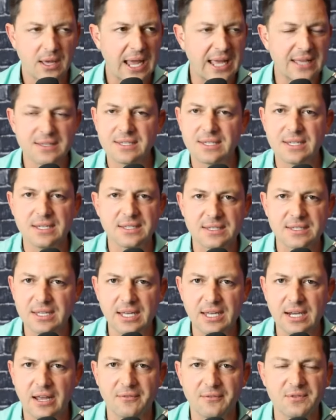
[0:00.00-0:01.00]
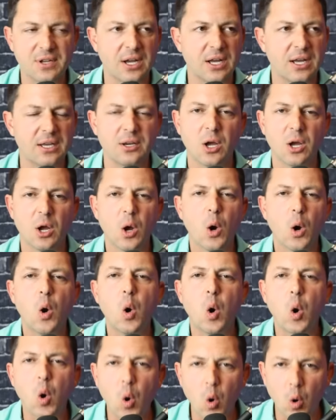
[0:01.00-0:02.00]
And since then, have done
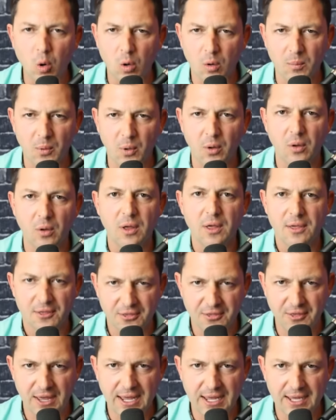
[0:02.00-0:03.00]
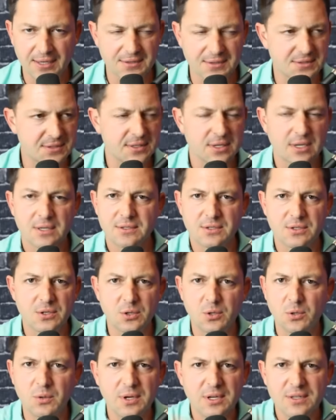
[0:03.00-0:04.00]
horrible things
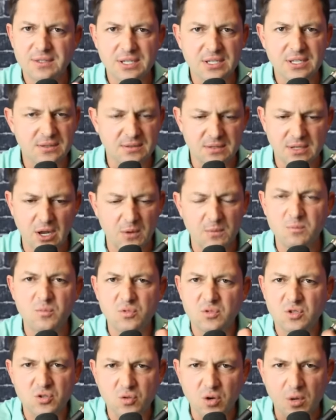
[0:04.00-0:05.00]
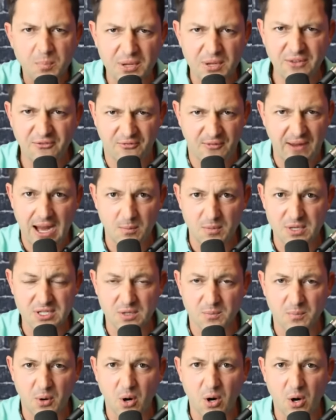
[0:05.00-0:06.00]
to just you know stripping
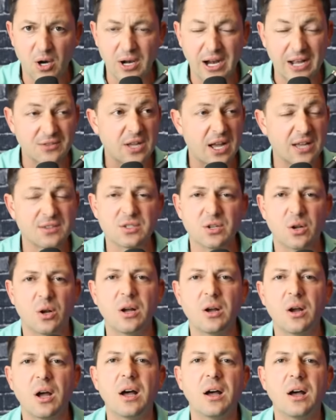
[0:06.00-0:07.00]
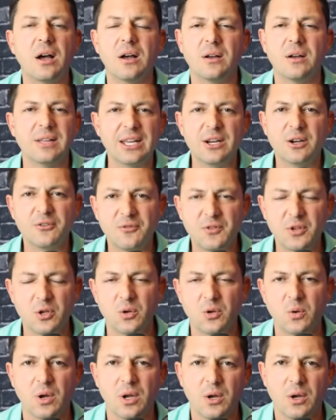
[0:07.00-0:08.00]
families apart i, I saw an
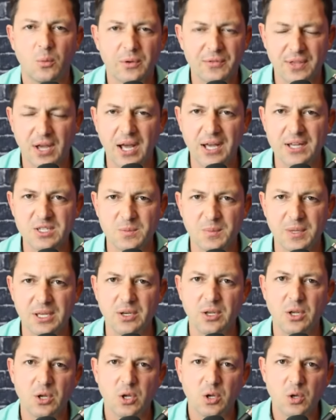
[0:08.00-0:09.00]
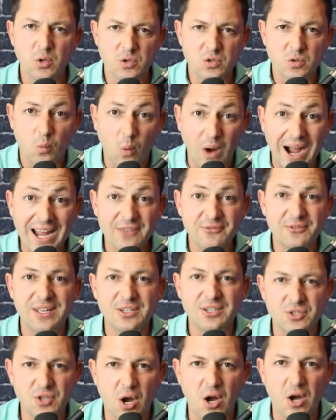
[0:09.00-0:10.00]
interview with the husband whose wife
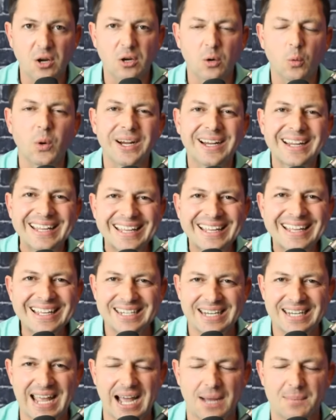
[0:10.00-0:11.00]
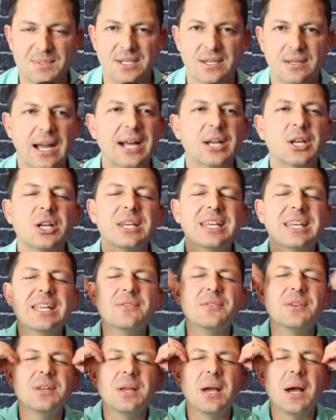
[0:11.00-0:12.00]
and daughter were kidnapped i couldn't
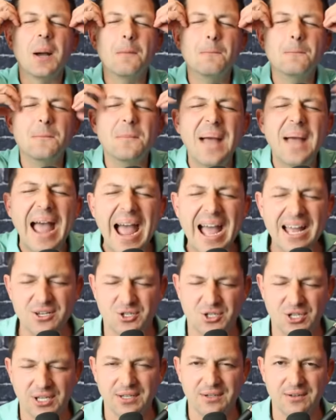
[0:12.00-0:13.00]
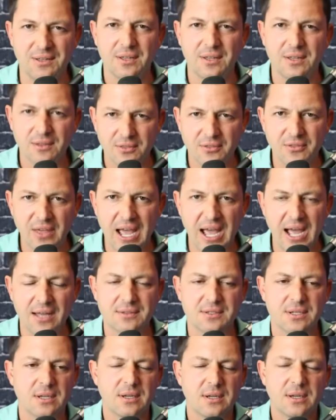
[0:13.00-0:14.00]
even imagine
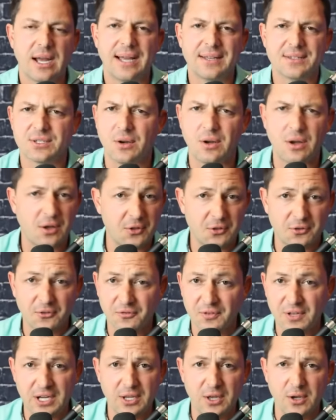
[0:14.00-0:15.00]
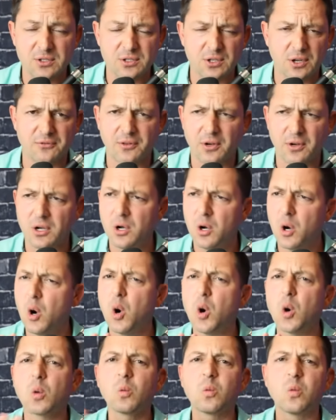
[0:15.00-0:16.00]
that i saw other videos of
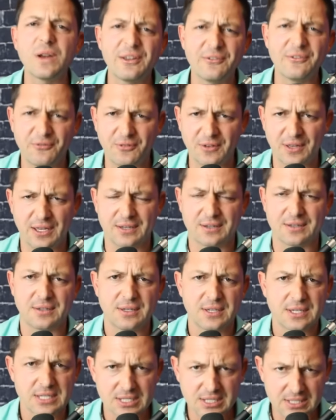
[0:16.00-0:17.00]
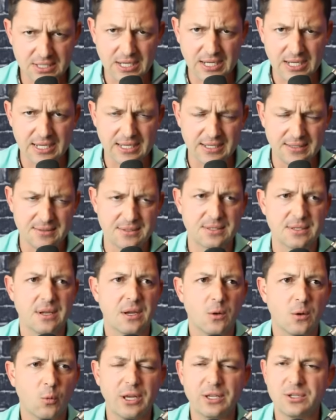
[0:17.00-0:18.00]
horrific scenes,
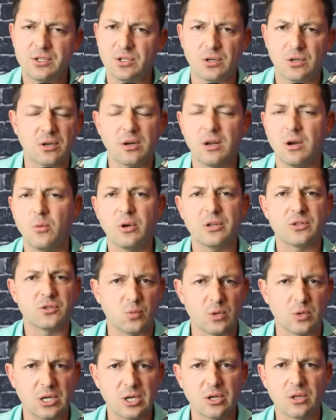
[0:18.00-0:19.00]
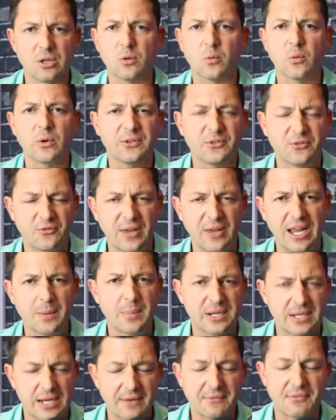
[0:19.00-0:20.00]
which you don't know what's real or what's
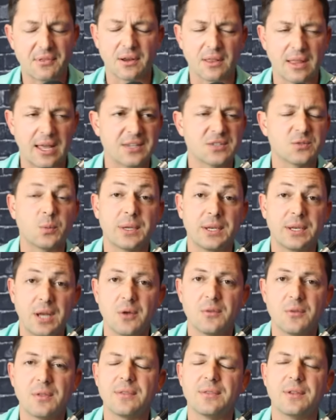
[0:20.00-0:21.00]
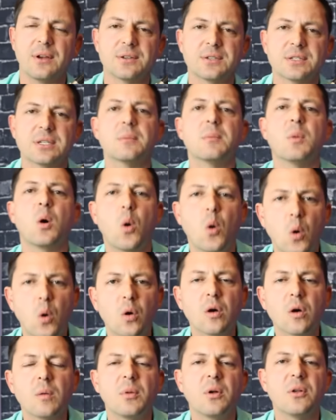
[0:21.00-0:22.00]
fake, but nevertheless, we know that there's some
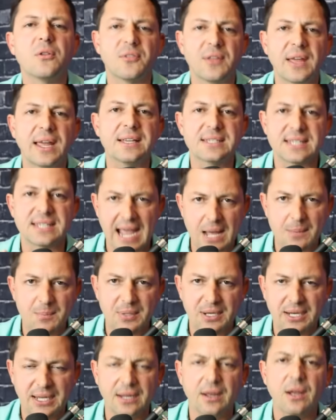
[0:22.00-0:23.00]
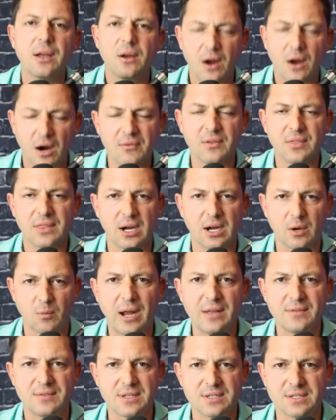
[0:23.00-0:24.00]
horrible things happening over there
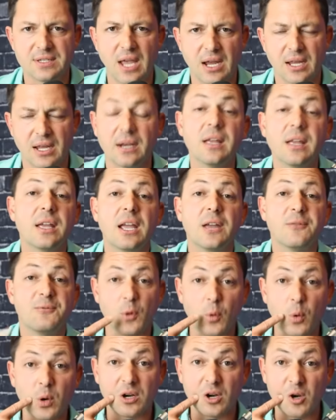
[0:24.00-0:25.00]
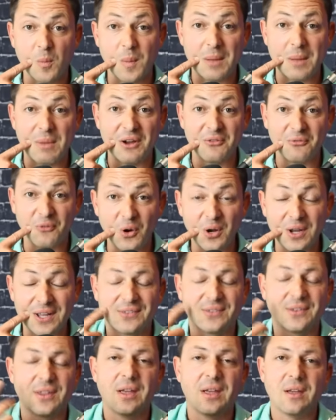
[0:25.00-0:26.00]
right this second. If you're wondering about my
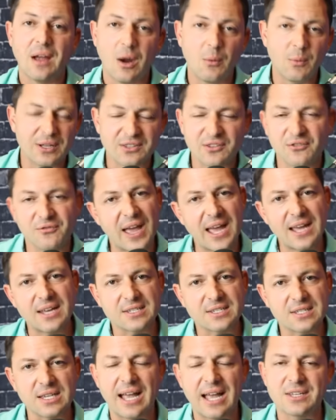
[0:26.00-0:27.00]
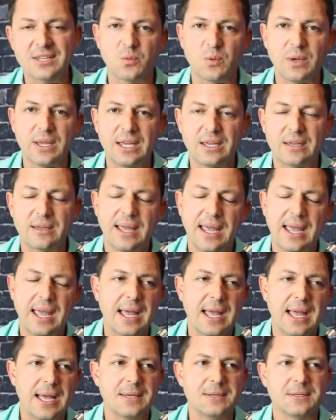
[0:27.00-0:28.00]
voice, I went to Vegas last week
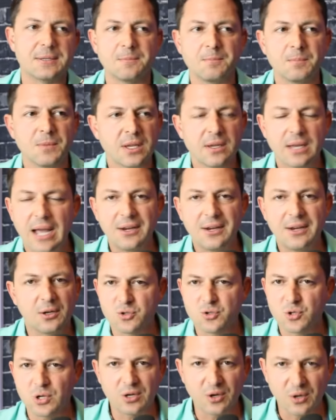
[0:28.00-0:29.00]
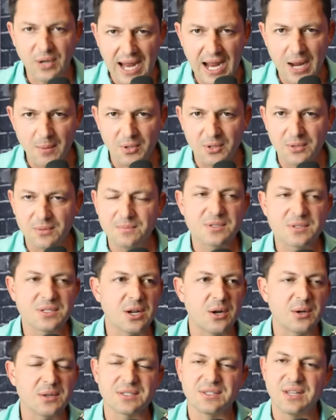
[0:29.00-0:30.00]
and I don't drink or gamble,
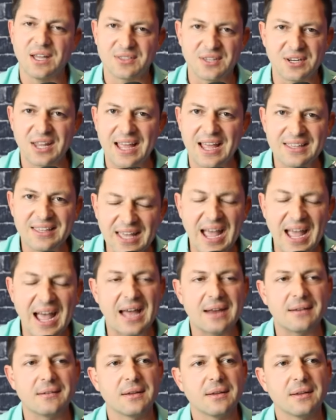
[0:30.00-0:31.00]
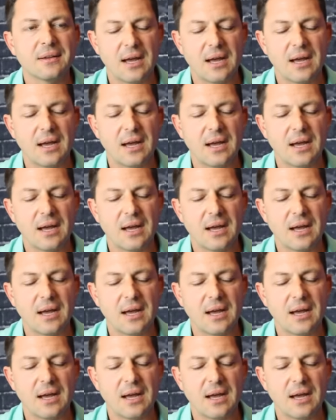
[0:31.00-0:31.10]
so it's nothing like that.